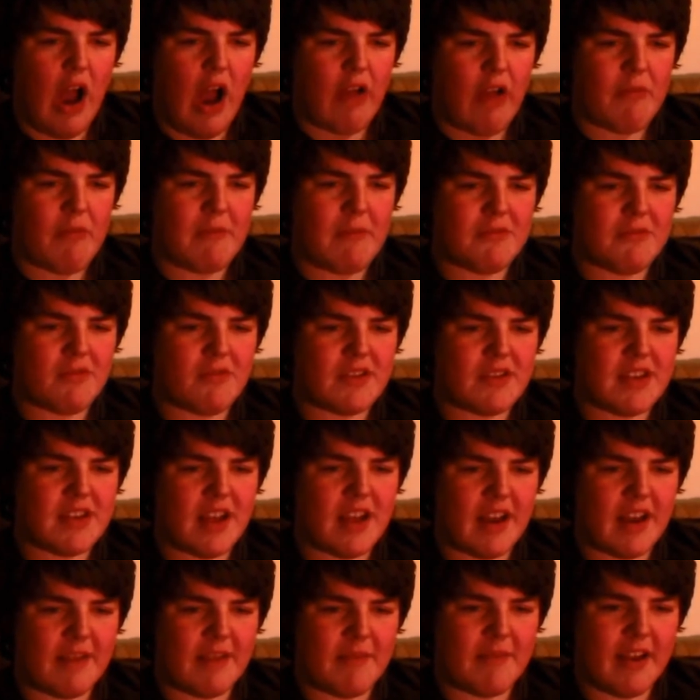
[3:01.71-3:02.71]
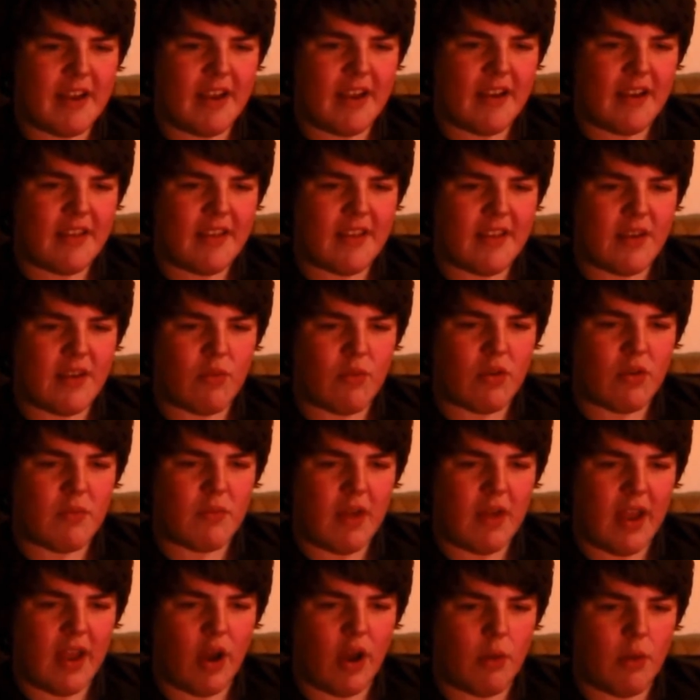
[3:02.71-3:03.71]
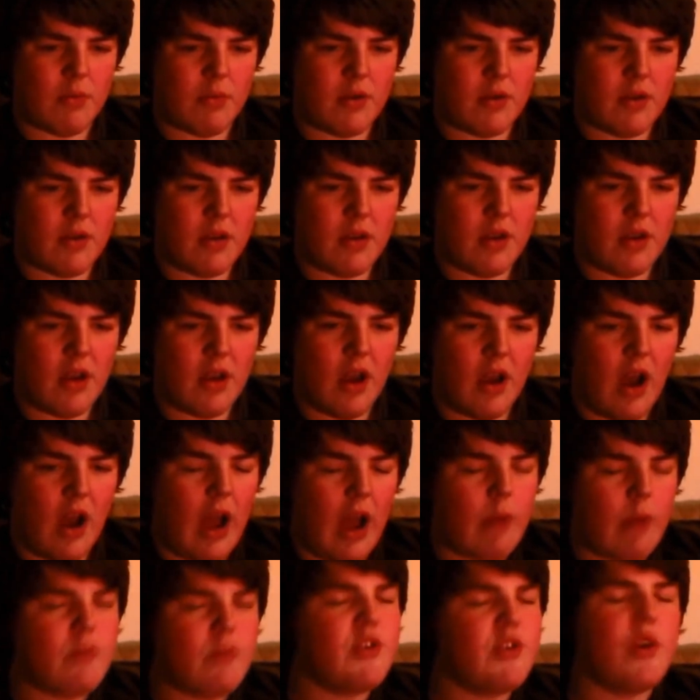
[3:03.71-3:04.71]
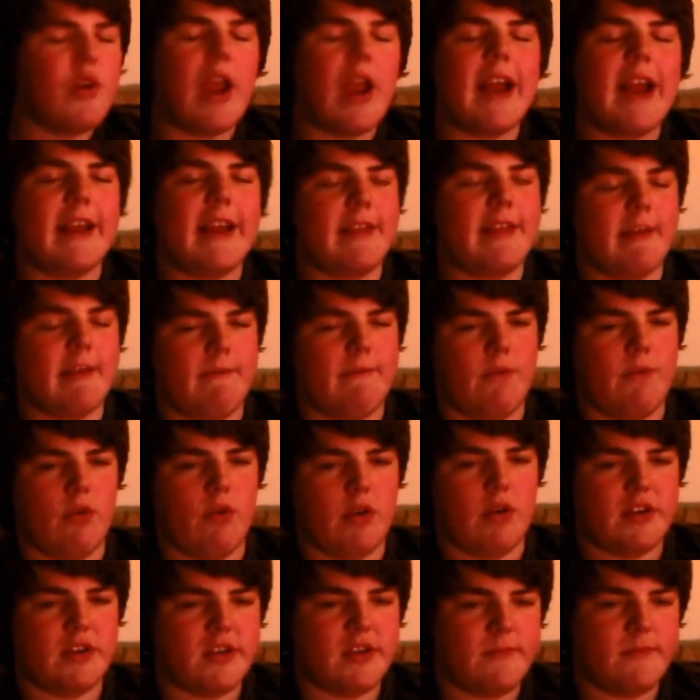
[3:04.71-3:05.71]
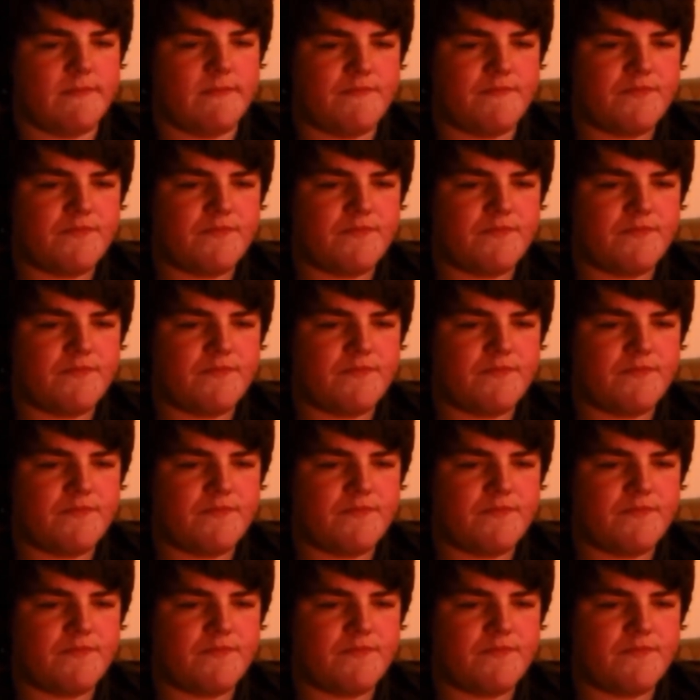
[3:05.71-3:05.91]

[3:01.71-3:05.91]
I remember it telling me that it wanted my help. I would do anything for it.